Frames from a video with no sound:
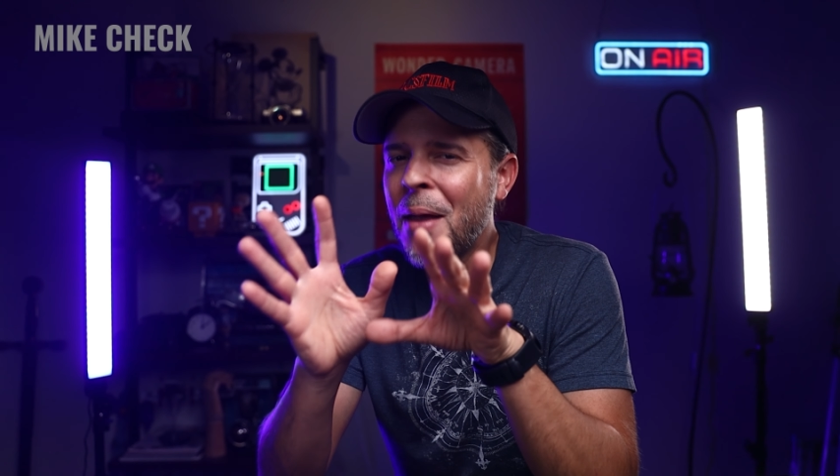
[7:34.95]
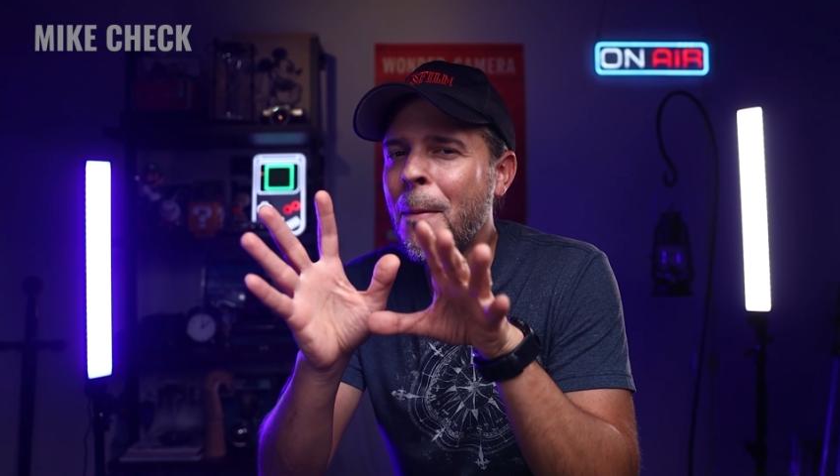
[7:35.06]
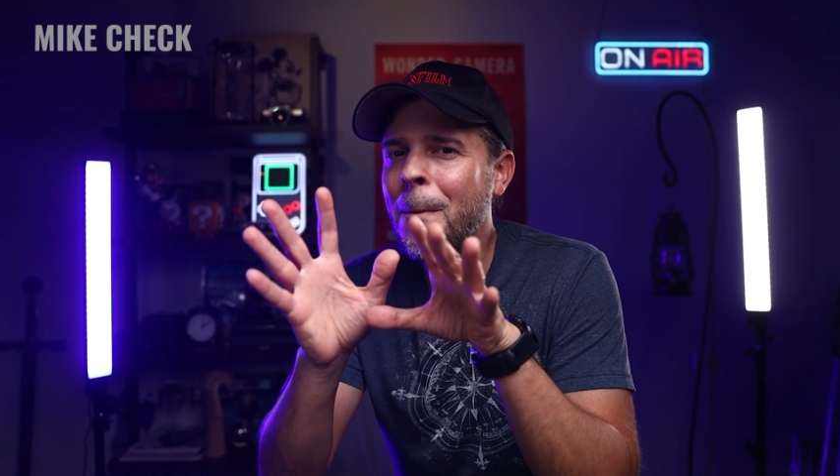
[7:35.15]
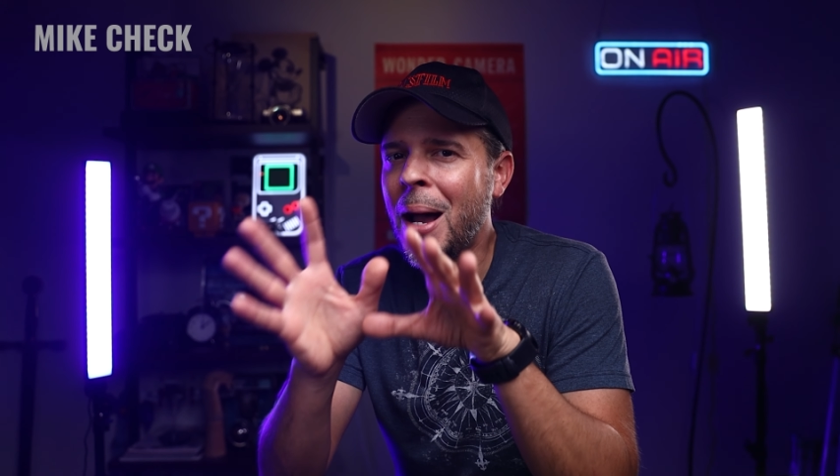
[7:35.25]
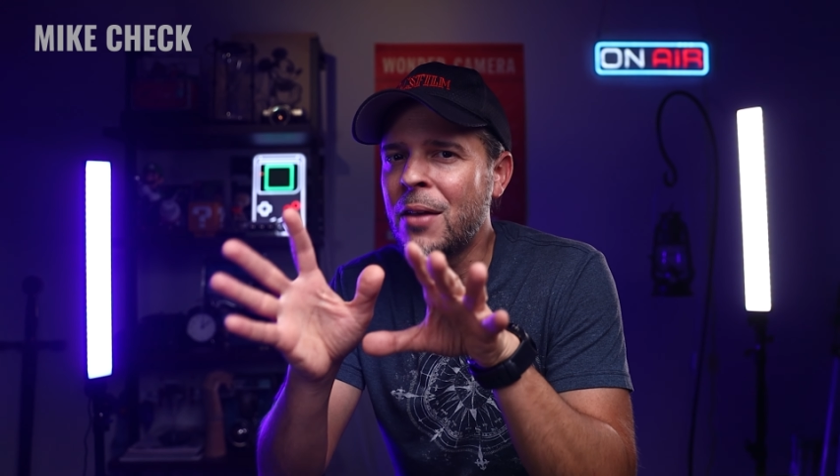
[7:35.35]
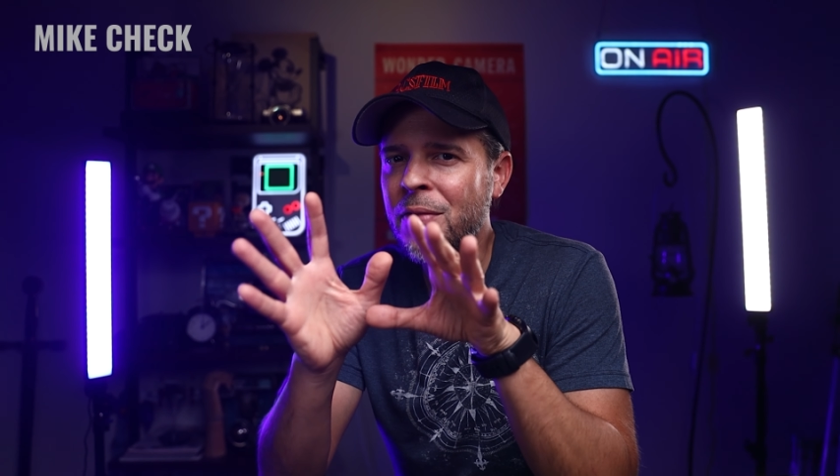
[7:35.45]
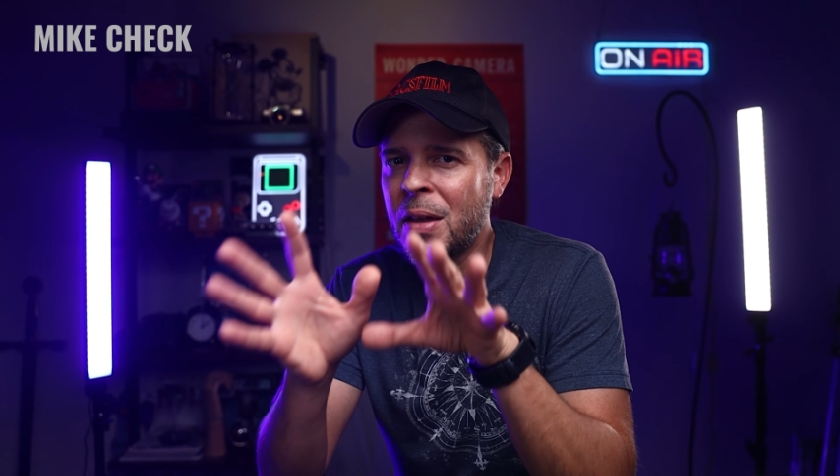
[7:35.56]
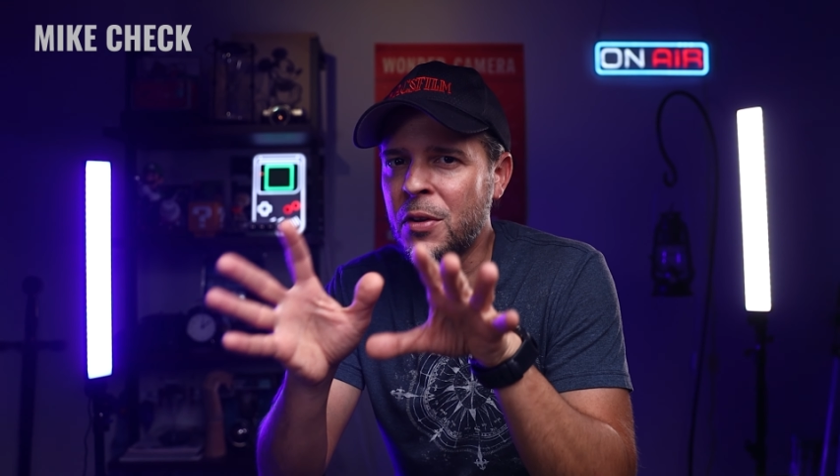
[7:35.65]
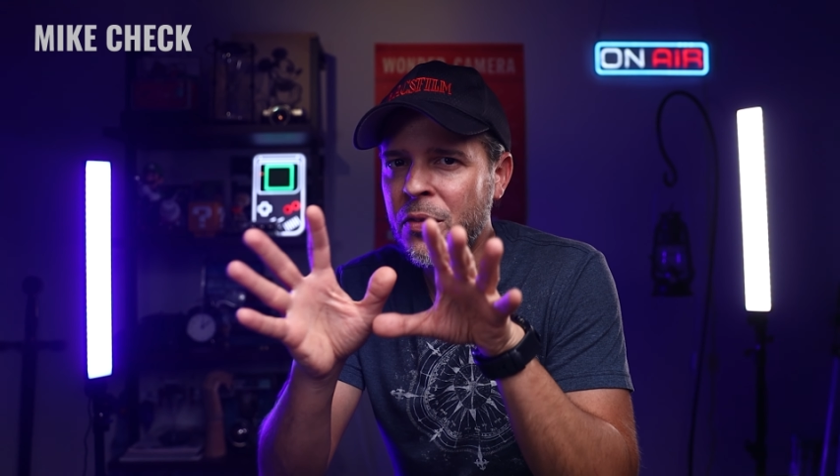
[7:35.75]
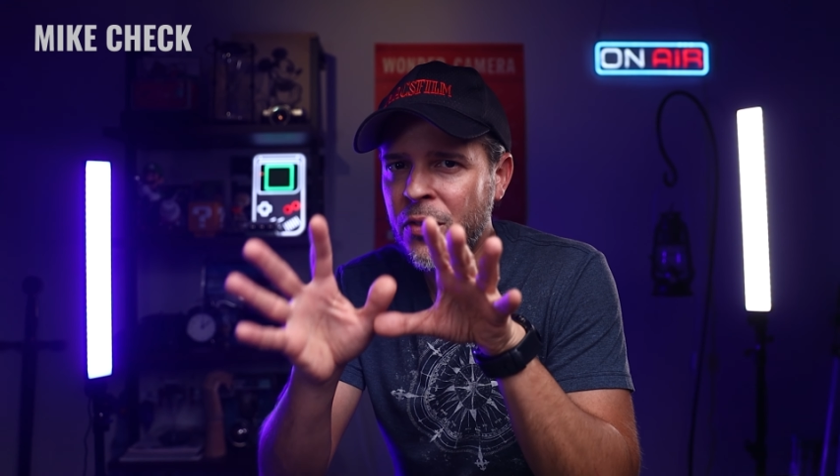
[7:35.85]
and my
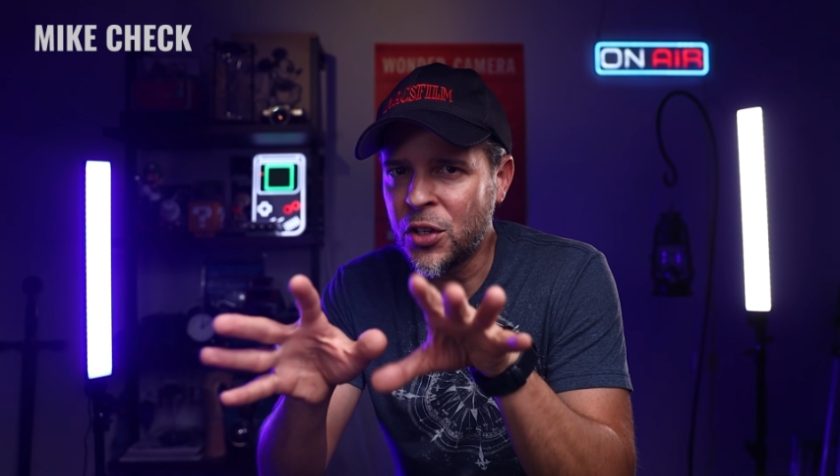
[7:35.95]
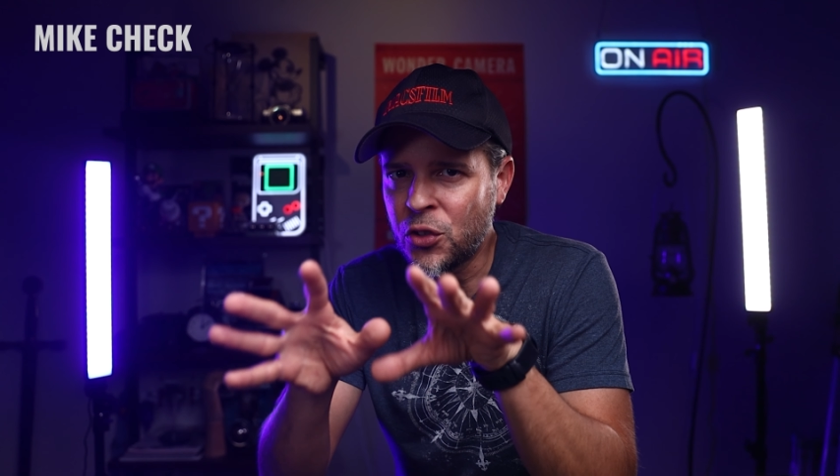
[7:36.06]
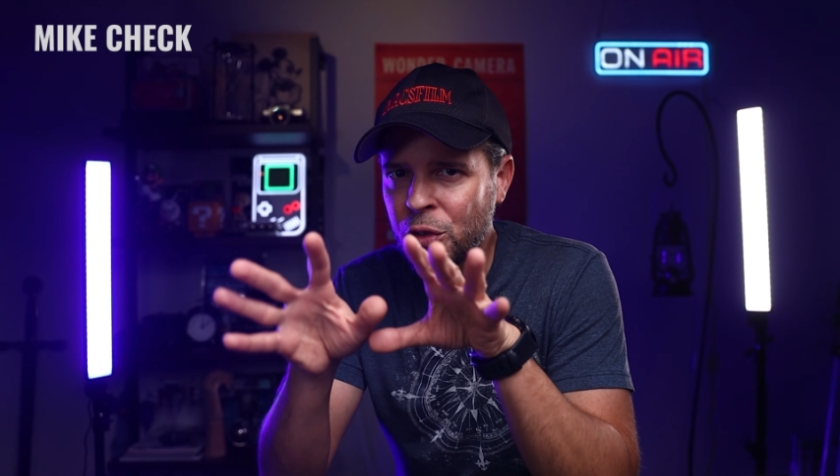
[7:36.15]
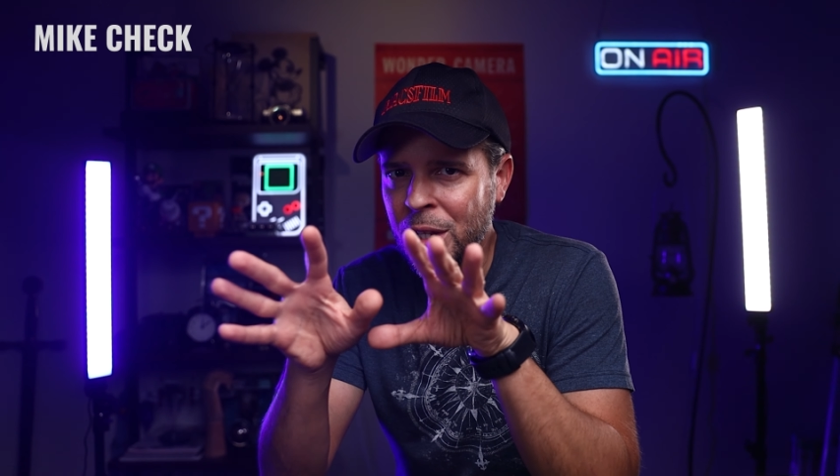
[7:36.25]
favorite feature